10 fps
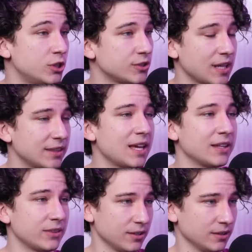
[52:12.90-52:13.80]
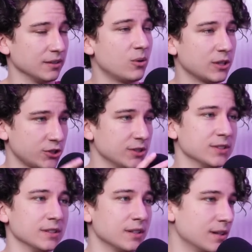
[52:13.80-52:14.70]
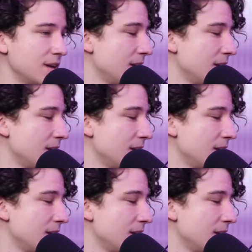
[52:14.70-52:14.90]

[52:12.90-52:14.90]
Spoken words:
just at the questions and the.